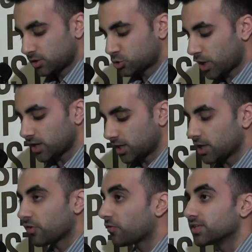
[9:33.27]
trying to
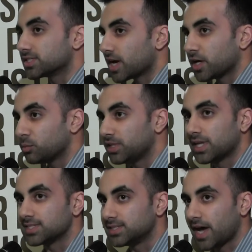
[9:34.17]
give off a side of me
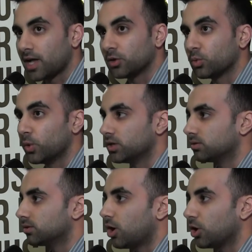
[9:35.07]
that's gallant
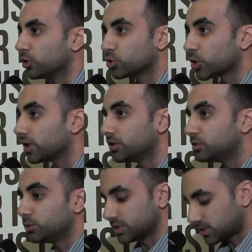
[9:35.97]
when all they're trying to
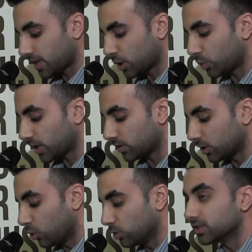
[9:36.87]
do is take away the
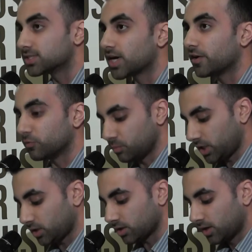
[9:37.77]
gold inside of
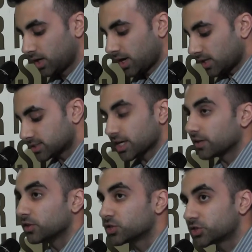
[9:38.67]
me,
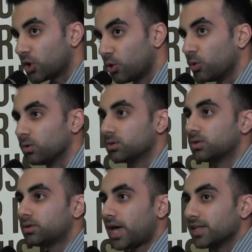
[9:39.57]
inside the soul,
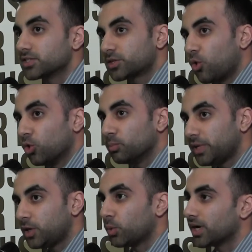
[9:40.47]
and scold
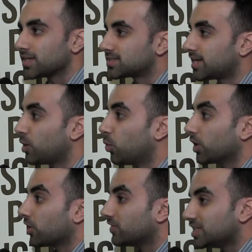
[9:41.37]
me when I say, what
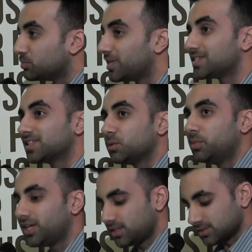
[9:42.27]
are these measly
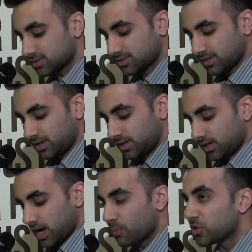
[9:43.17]
beans?
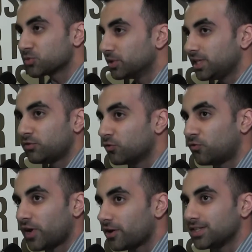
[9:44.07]
I must believe in
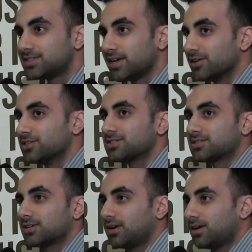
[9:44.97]
fairy
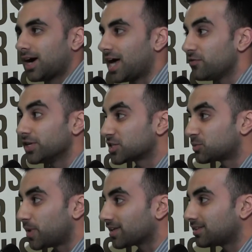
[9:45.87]
tales. I even
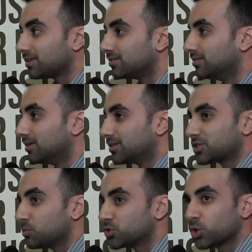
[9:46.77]
expected
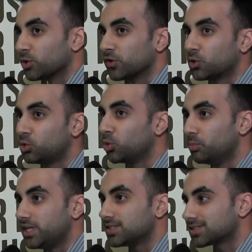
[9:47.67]
some sort of a cool
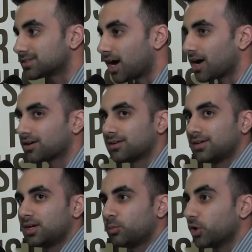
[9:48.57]
beanstalk,
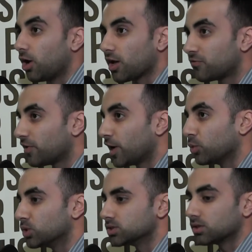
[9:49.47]
but all I
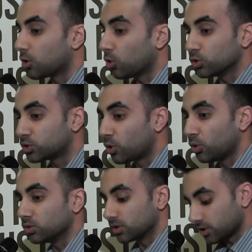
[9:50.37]
found was the cold,
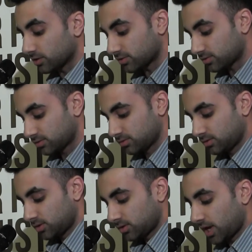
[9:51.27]
cold earth,
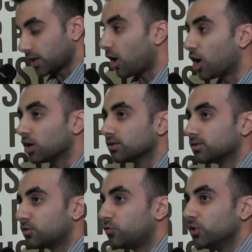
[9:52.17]
and a
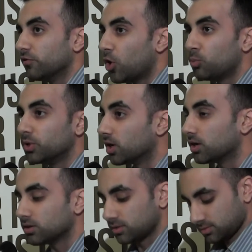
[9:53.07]
heart full of open
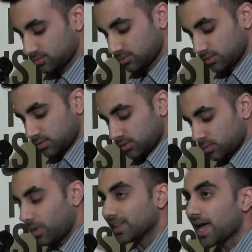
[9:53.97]
hurt.
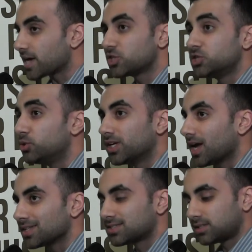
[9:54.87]
My lashes you
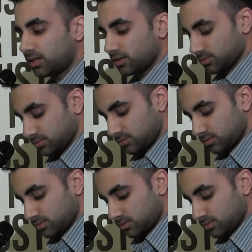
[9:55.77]
cannot see.